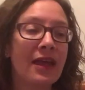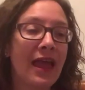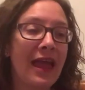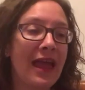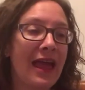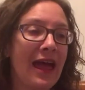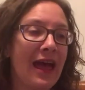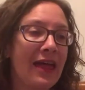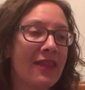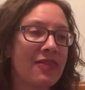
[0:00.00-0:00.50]

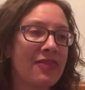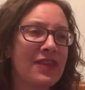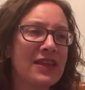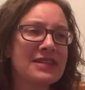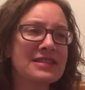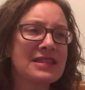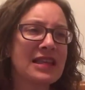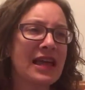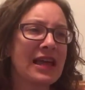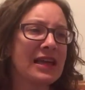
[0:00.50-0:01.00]
And
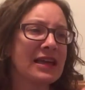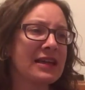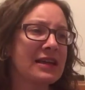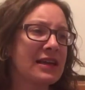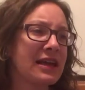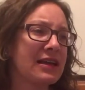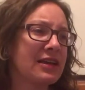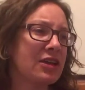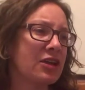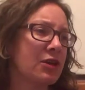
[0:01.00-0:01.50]
things like,
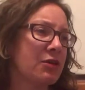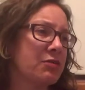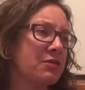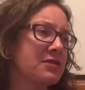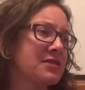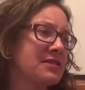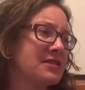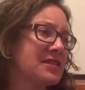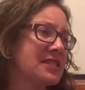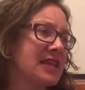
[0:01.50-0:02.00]

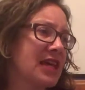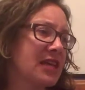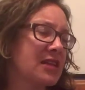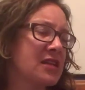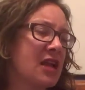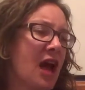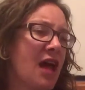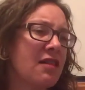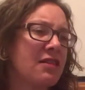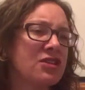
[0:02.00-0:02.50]

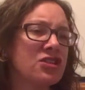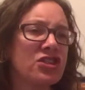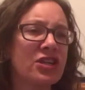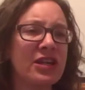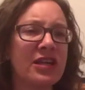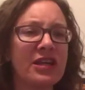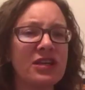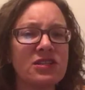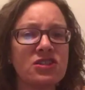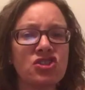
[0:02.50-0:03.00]

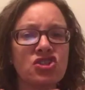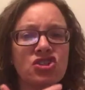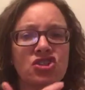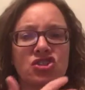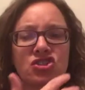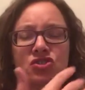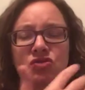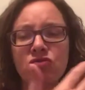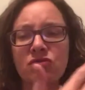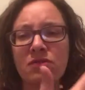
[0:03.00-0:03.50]
technology and
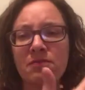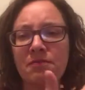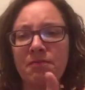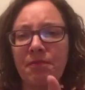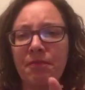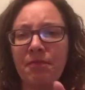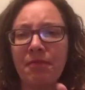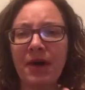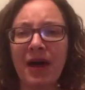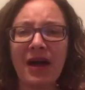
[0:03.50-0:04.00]
student
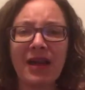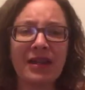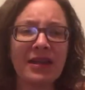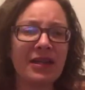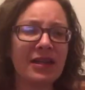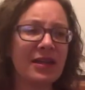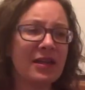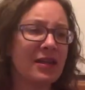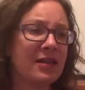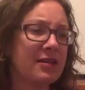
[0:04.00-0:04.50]

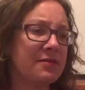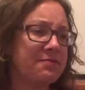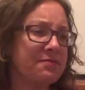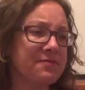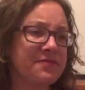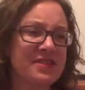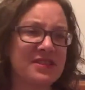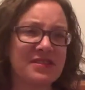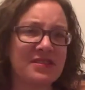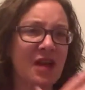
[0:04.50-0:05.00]
body
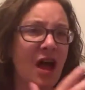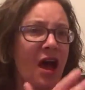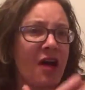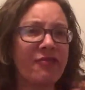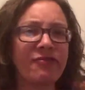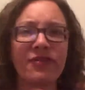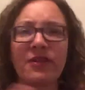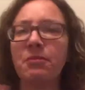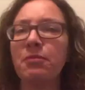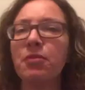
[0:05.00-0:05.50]

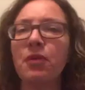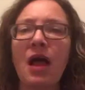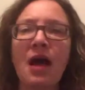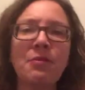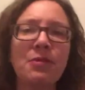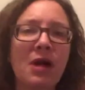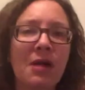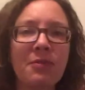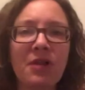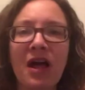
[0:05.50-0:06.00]
stuff and blah,
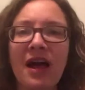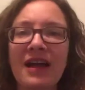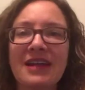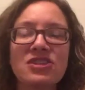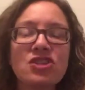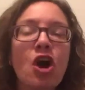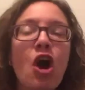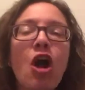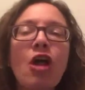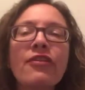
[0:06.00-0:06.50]
blah, blah.
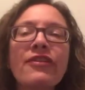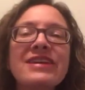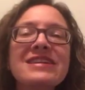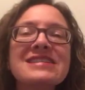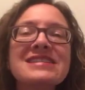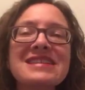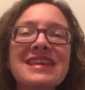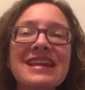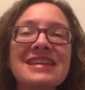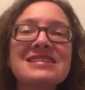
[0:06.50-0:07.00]
It's all
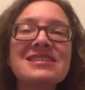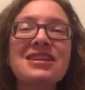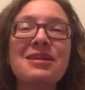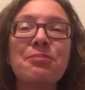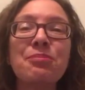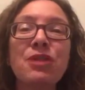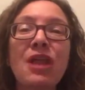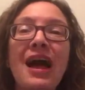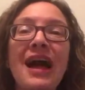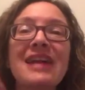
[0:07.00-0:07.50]
these things that
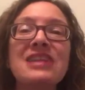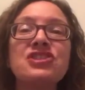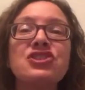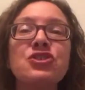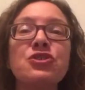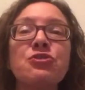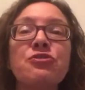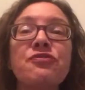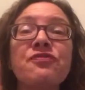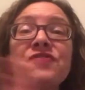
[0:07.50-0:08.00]
apply
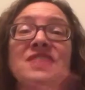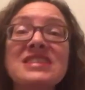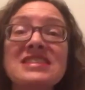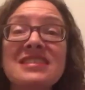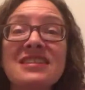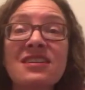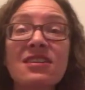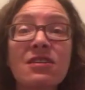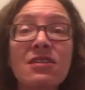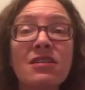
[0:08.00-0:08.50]
to
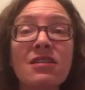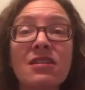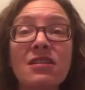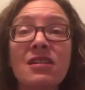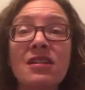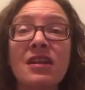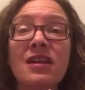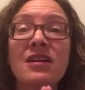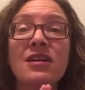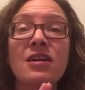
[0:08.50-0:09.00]

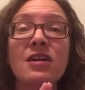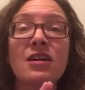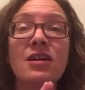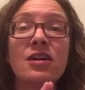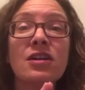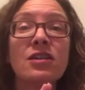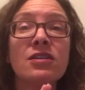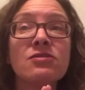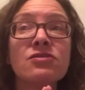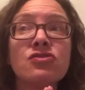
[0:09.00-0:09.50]
physical,
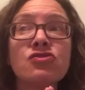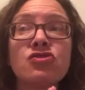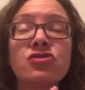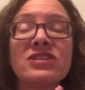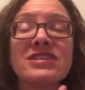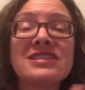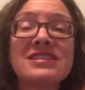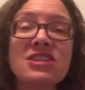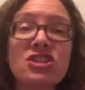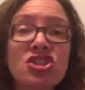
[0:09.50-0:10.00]

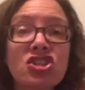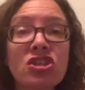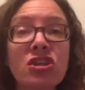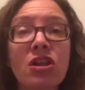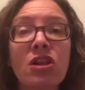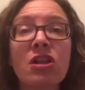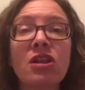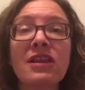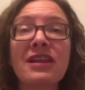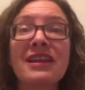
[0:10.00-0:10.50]

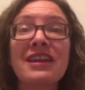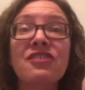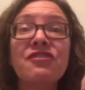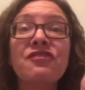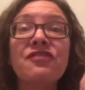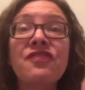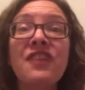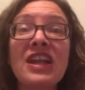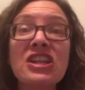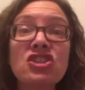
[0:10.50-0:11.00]
traditional,
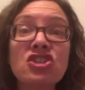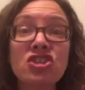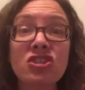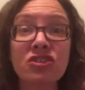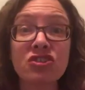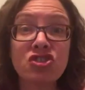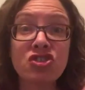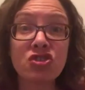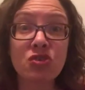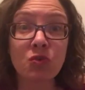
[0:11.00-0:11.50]

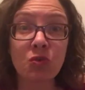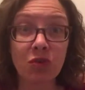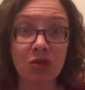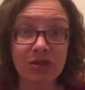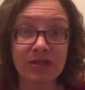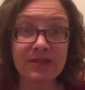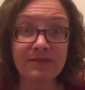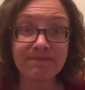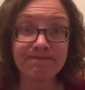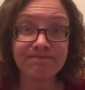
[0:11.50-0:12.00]
conventional
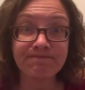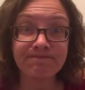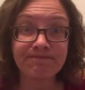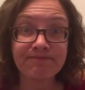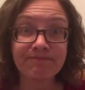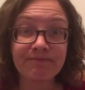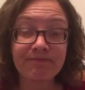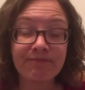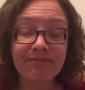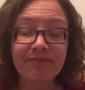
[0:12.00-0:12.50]
schools,
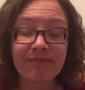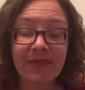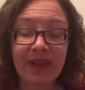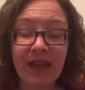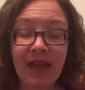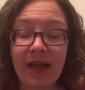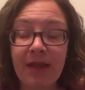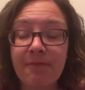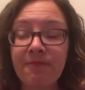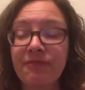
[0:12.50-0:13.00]

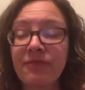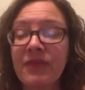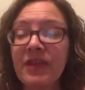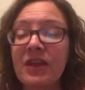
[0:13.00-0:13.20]
okay?